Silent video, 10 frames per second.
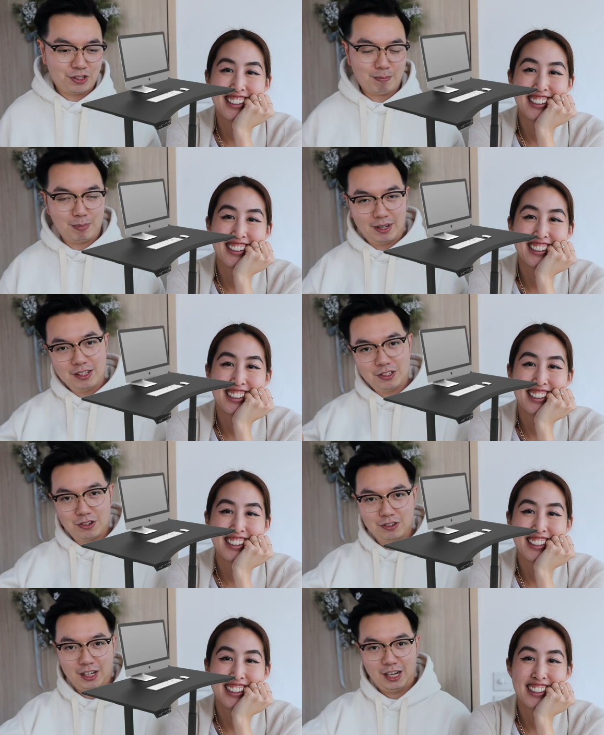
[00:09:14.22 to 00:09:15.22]
Speaker 1: is a button to
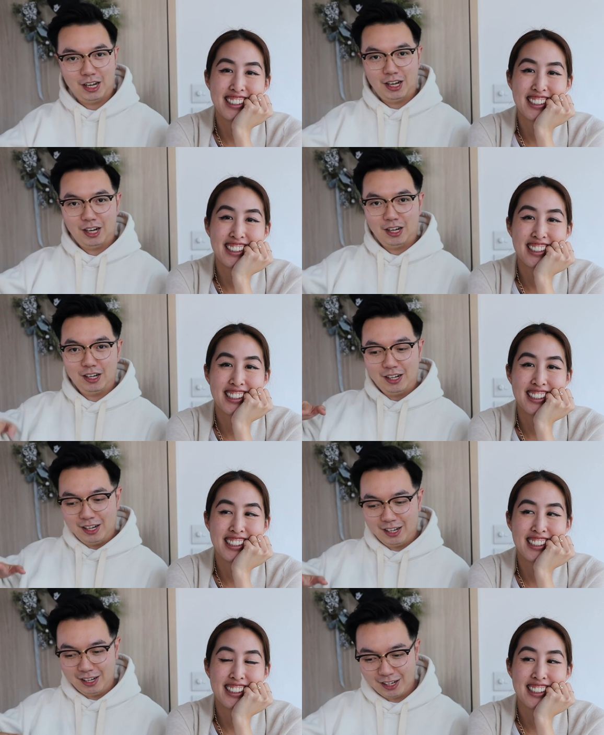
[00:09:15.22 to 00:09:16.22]
go in
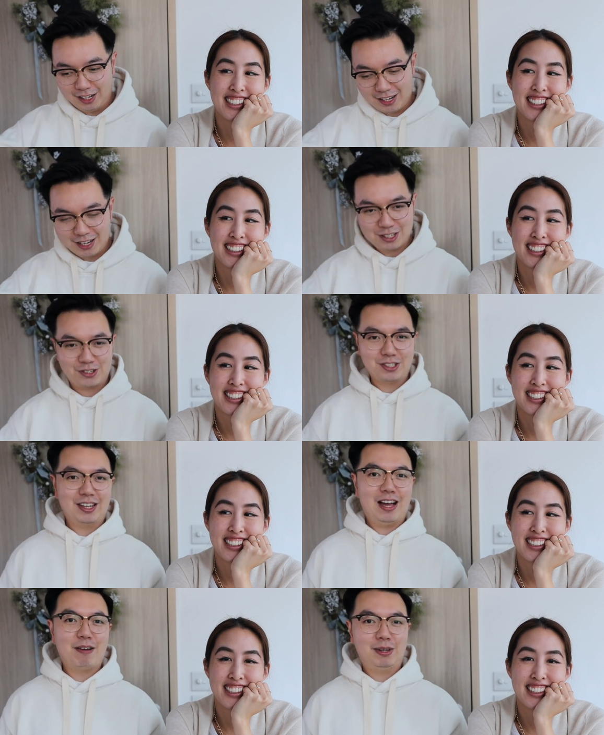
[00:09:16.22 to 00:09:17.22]
and it's great to
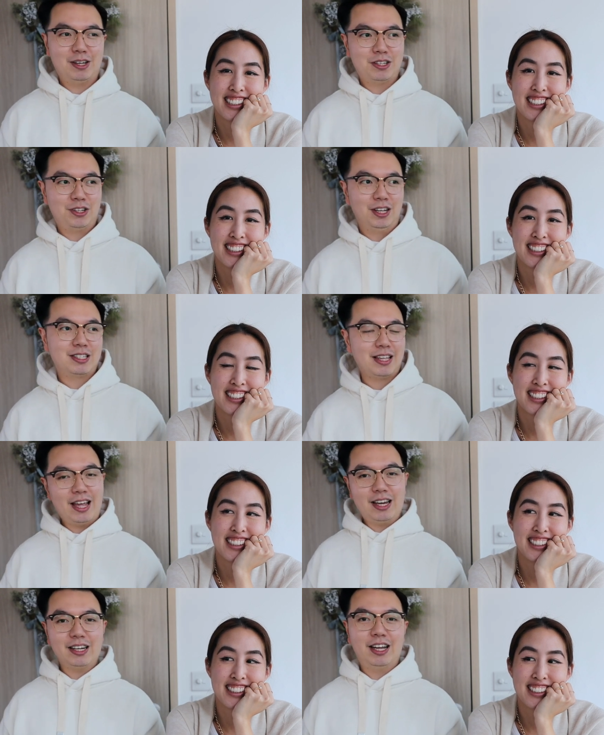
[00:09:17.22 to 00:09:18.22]
have because you can
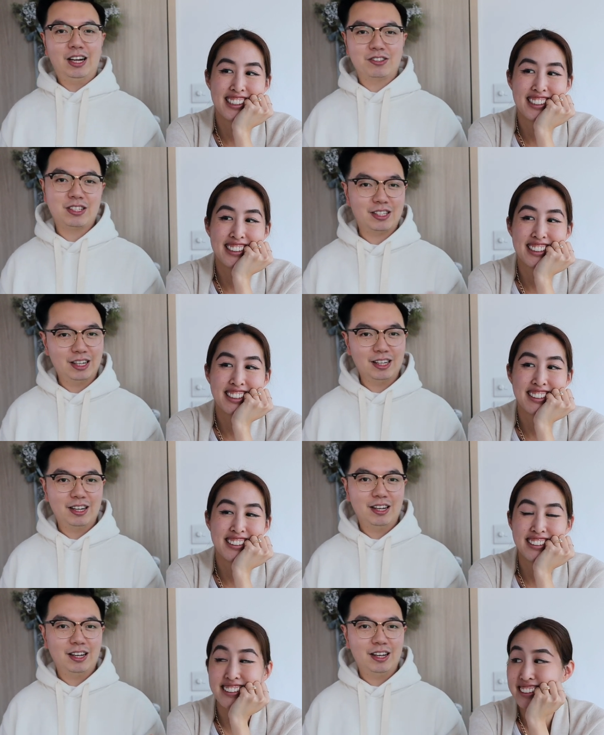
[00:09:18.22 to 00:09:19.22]
stand and also sit
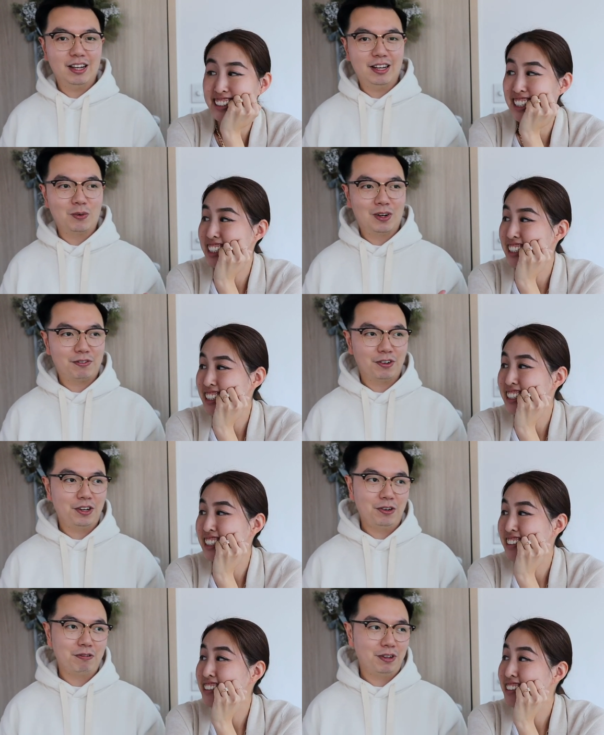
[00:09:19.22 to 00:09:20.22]
whenever
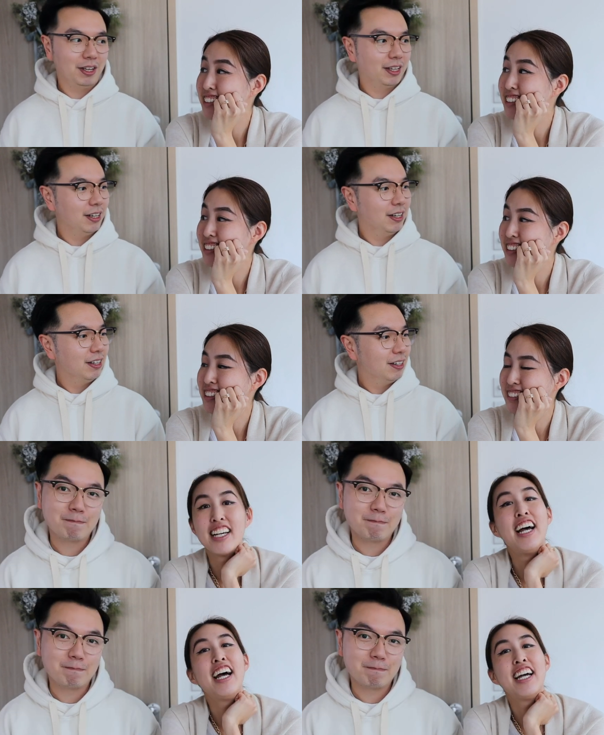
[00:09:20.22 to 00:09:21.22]
you
Speaker 2: feel like it.
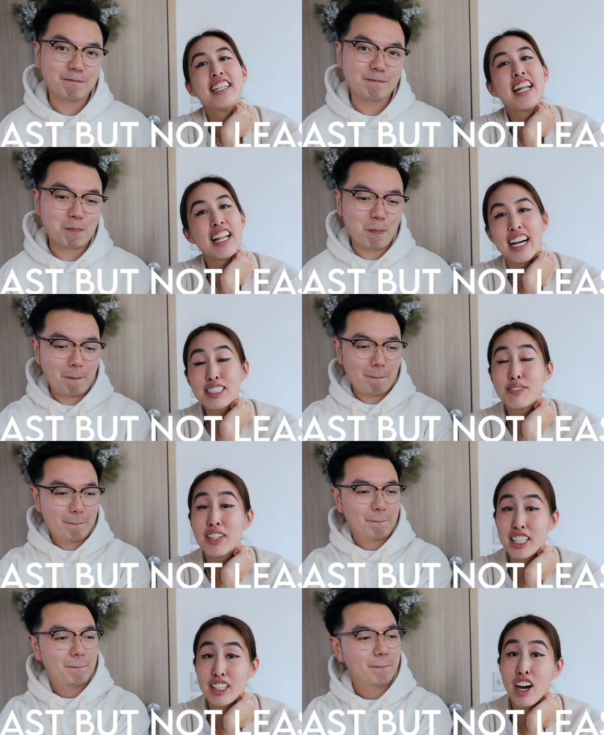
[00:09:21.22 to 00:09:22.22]
And last
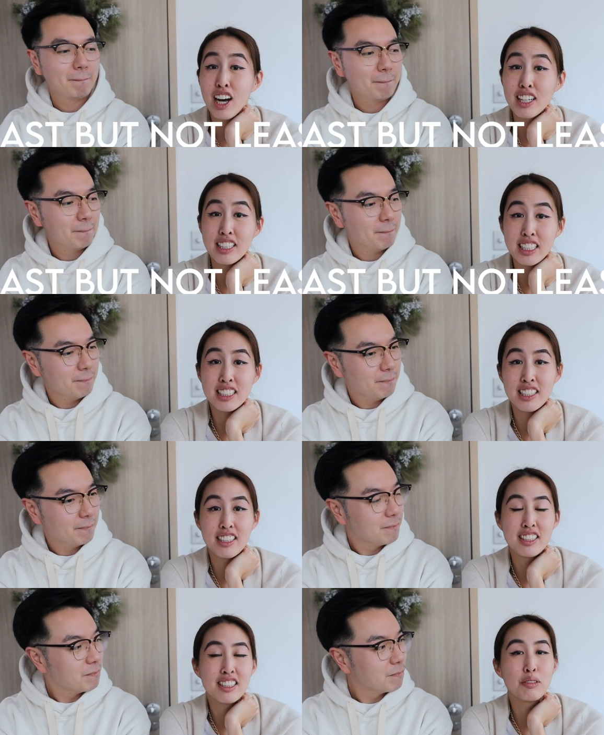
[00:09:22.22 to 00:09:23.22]
but not least,
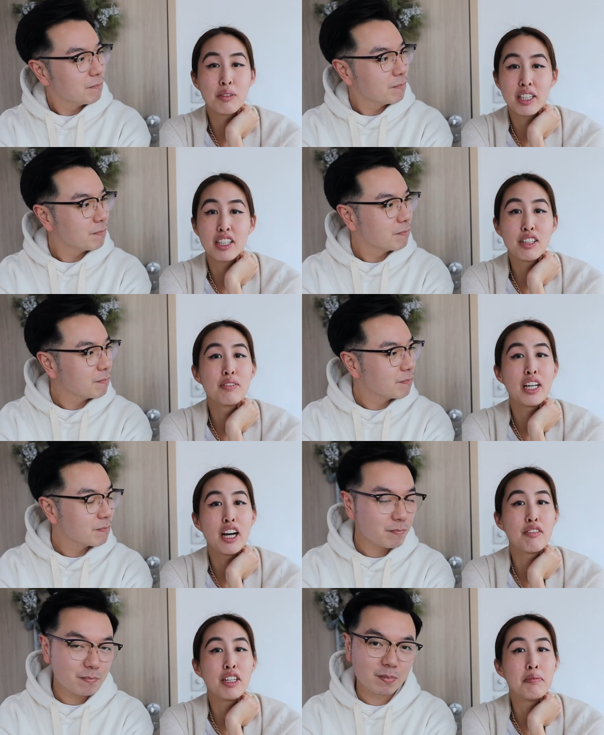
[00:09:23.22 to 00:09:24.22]
and this is one item
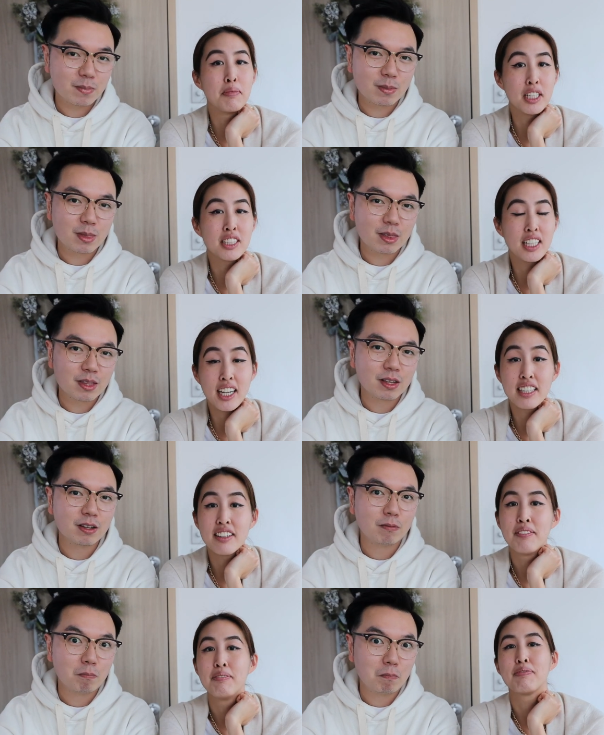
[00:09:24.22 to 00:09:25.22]
that we must get,
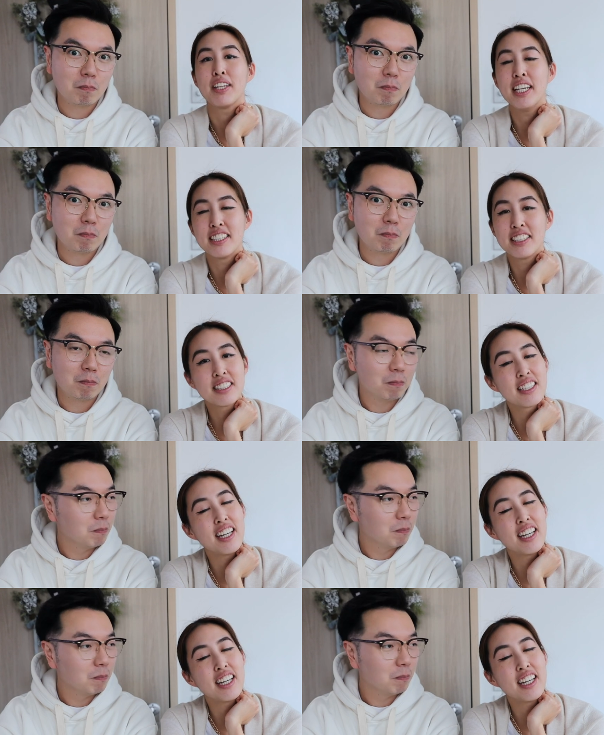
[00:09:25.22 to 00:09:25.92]
is